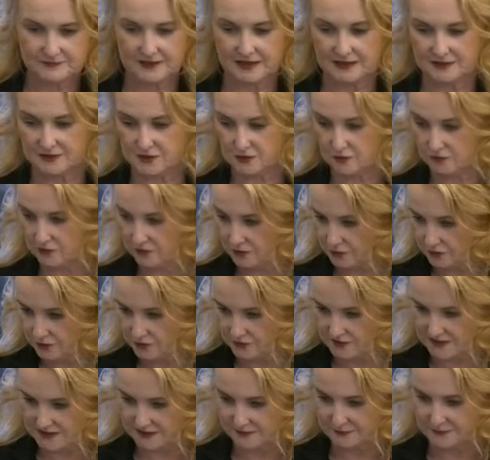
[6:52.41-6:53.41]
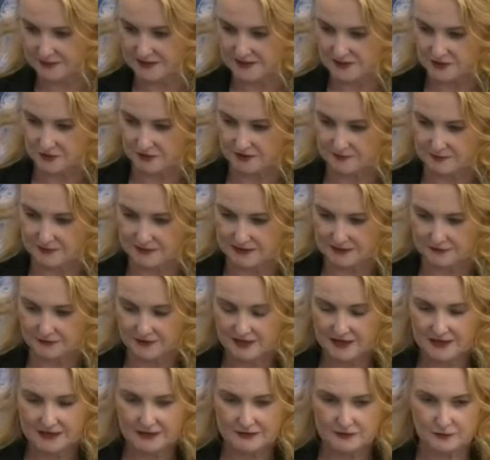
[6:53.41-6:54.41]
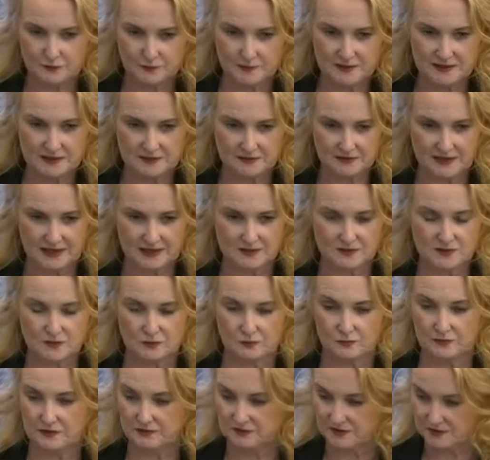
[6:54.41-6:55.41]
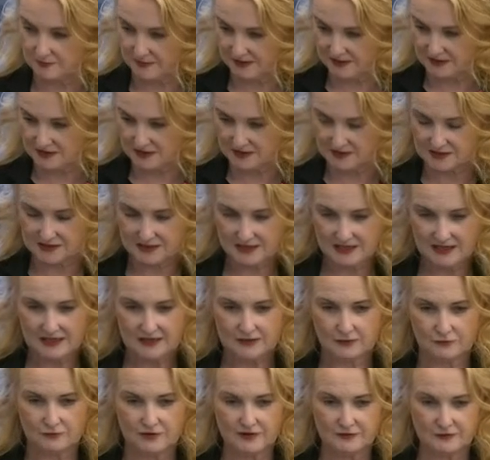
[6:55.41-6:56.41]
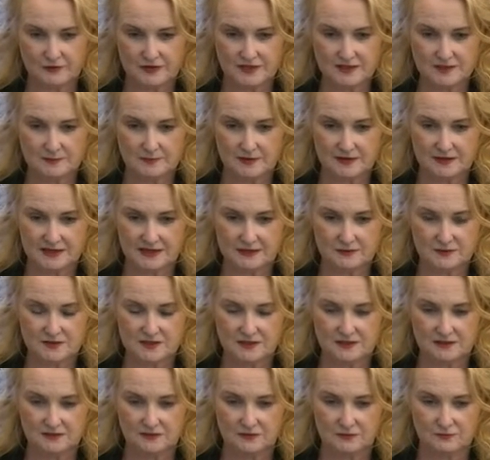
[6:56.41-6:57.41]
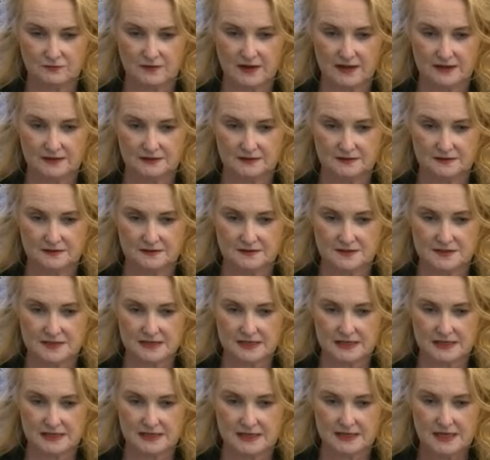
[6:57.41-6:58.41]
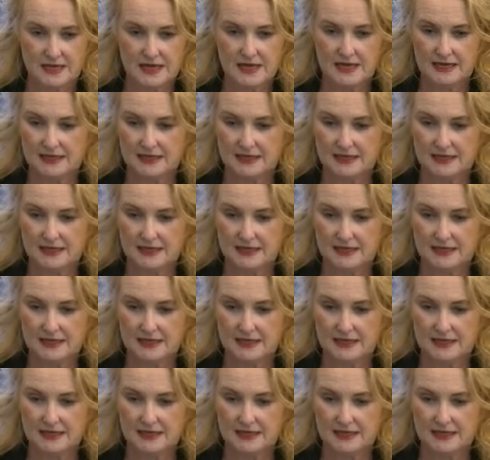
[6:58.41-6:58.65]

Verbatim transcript: As you'll know yourself, Minister, I believe you've been in the House when we've debated the referendum on housing, and, the, and uh,